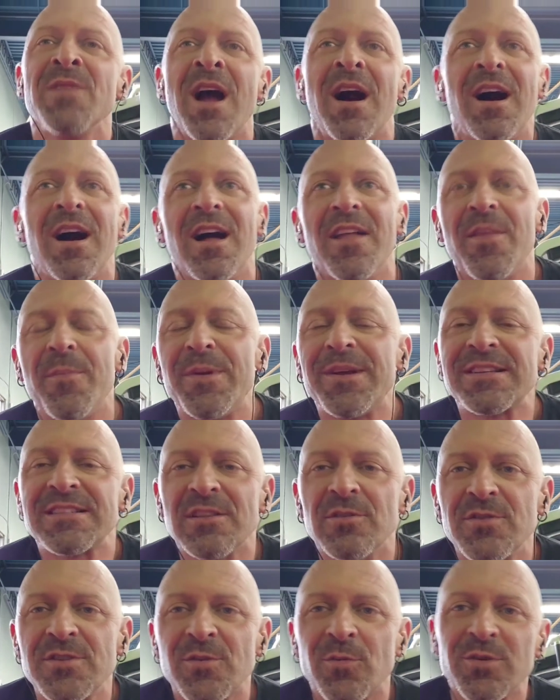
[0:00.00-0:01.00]
Uh, The Biggest
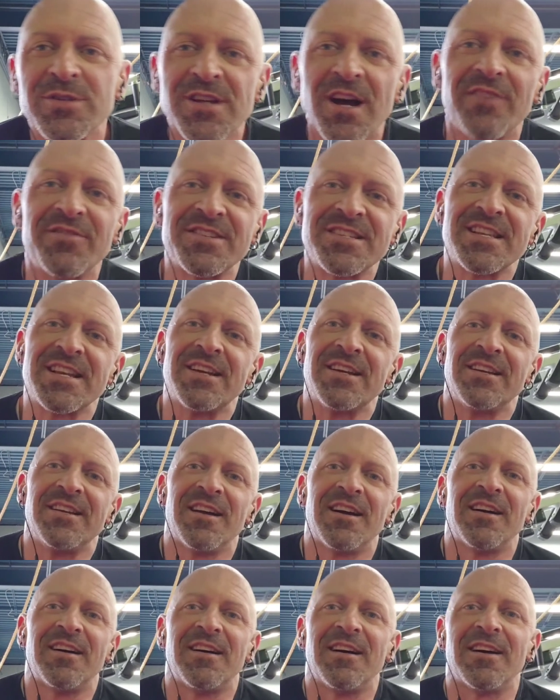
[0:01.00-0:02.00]
Loser was obviously
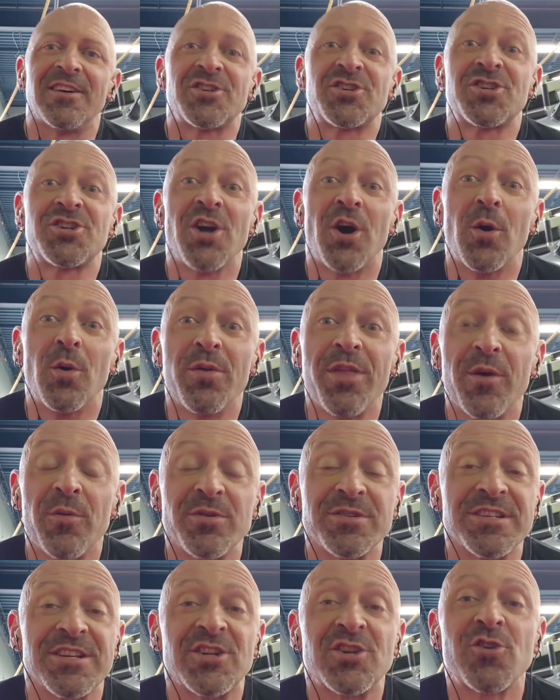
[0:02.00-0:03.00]
a, a show that
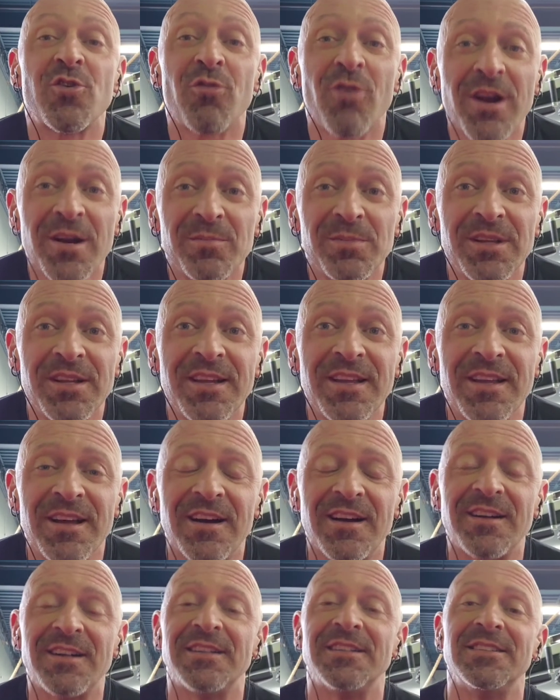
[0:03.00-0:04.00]
was incredibly
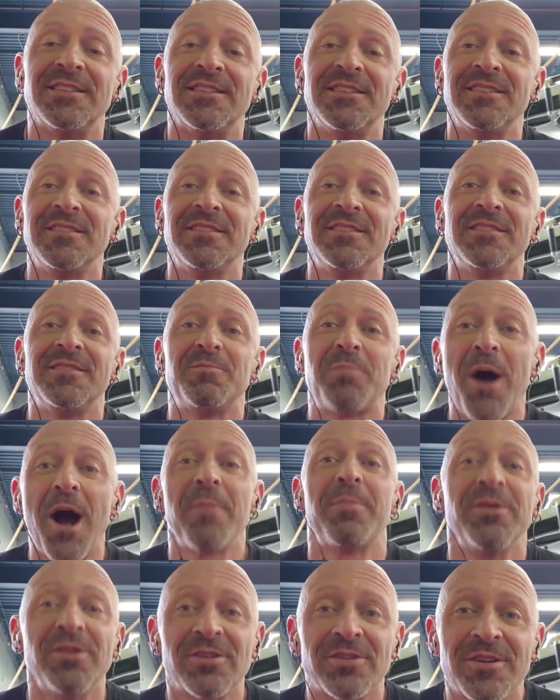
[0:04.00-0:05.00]
uh,
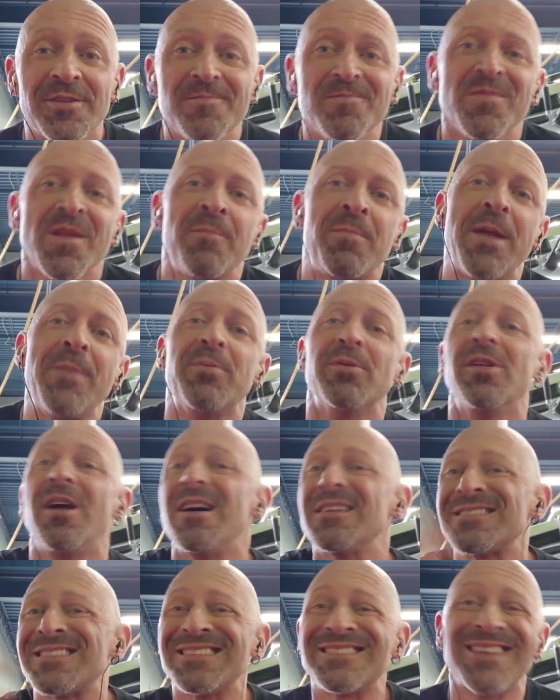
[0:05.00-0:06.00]
popular. People
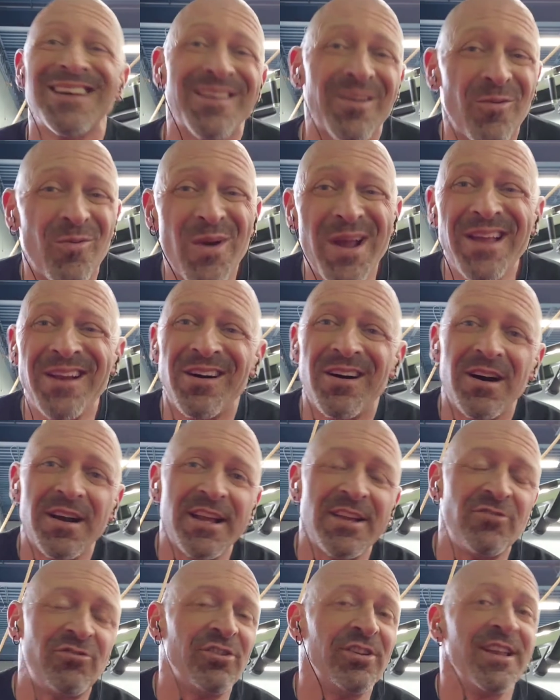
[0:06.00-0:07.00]
lost a ton of weight on
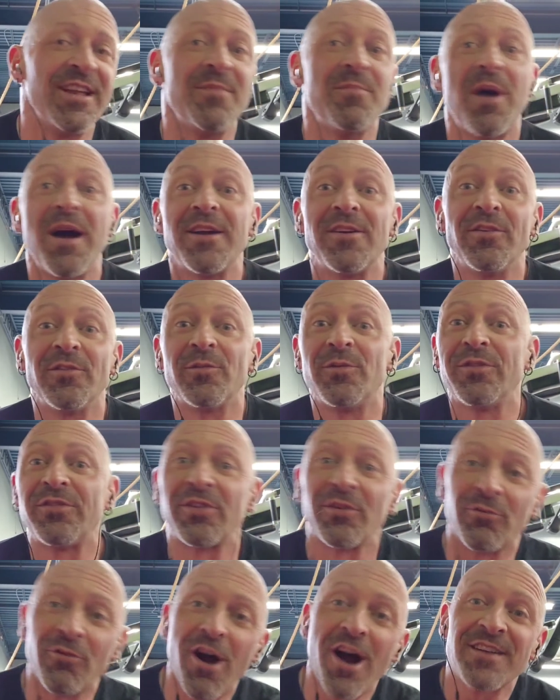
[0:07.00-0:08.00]
it. Jillian Michaels was
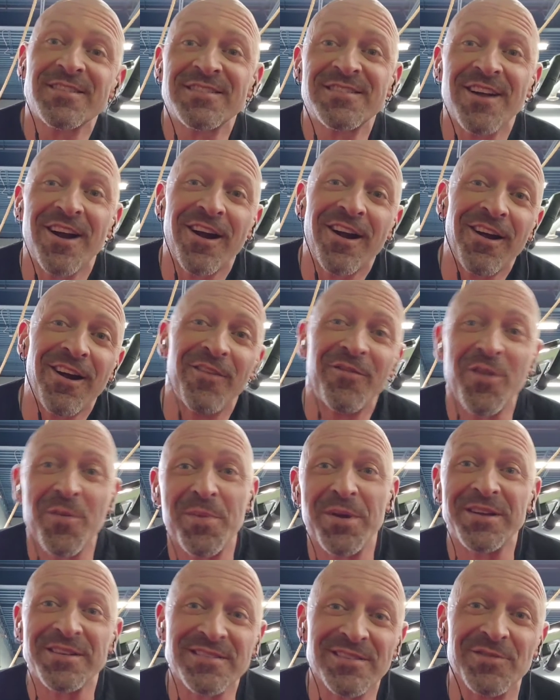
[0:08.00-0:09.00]
the rock star of The
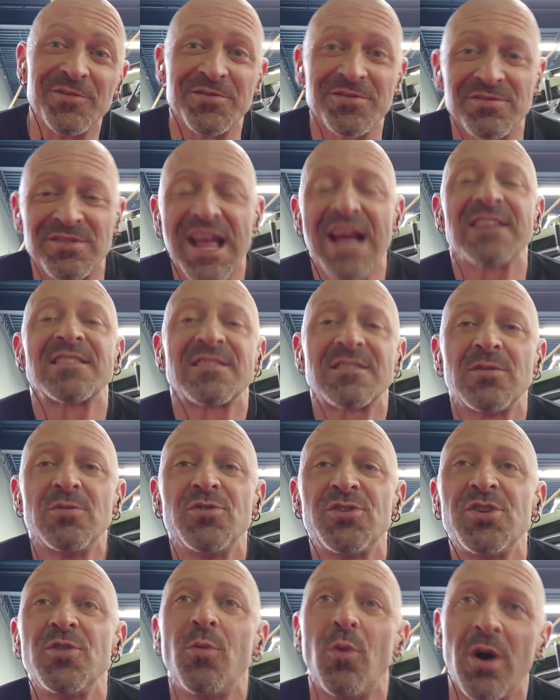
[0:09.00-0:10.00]
Biggest Loser. That's
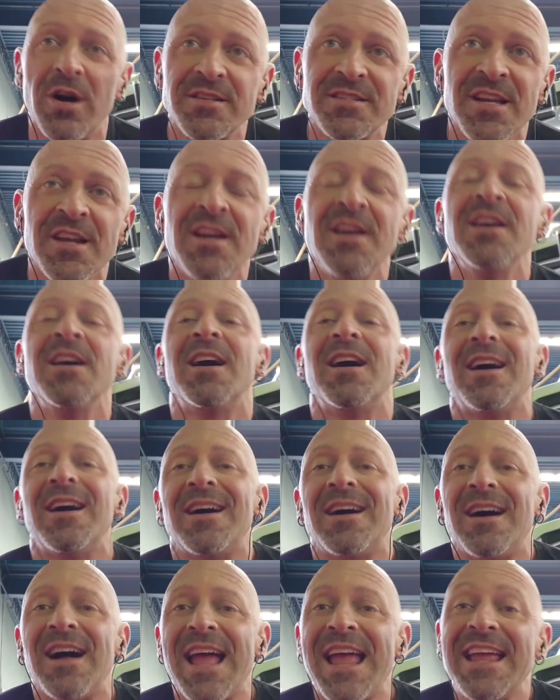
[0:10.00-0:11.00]
who she was.
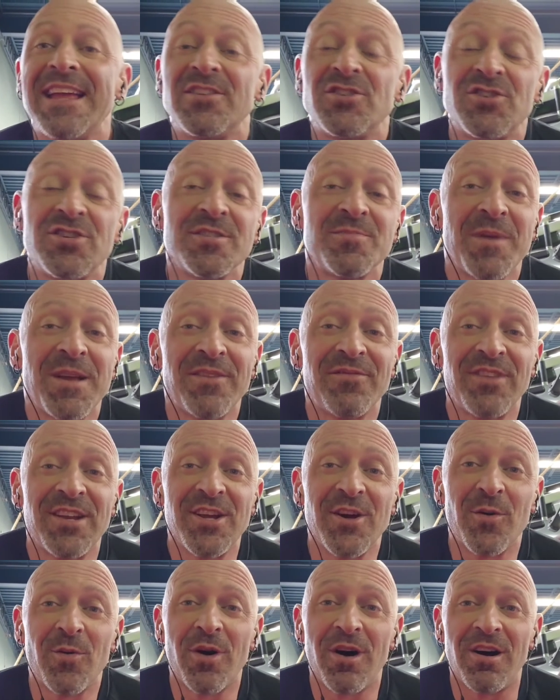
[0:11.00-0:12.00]
Uh, and she's made a
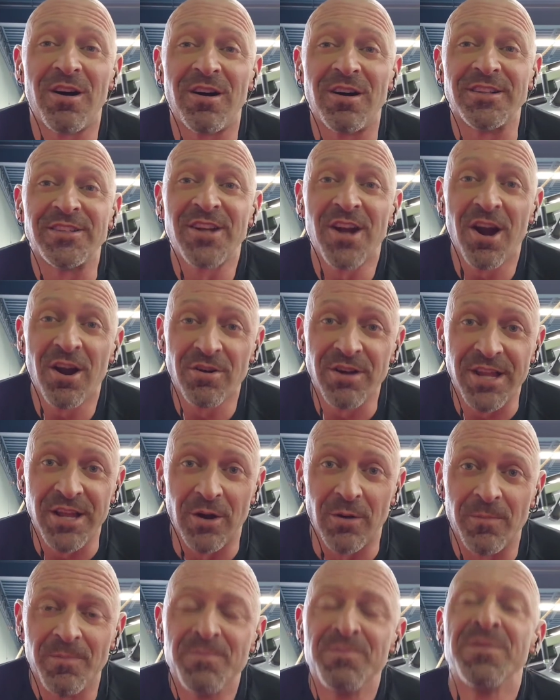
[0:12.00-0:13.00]
video on
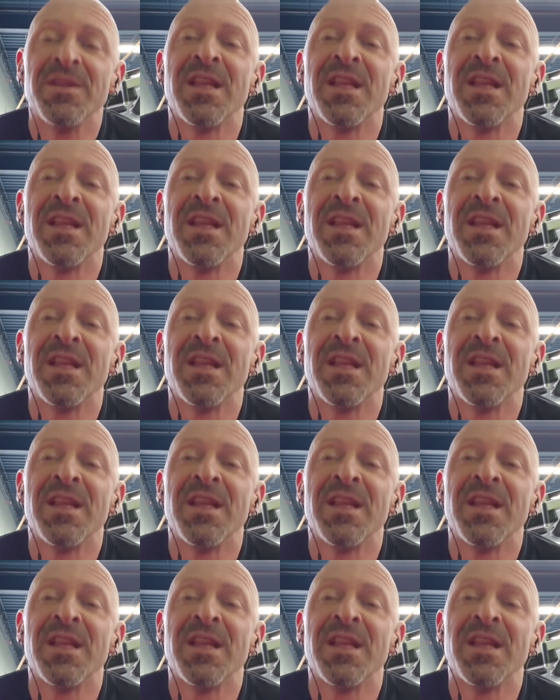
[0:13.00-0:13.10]
cardio.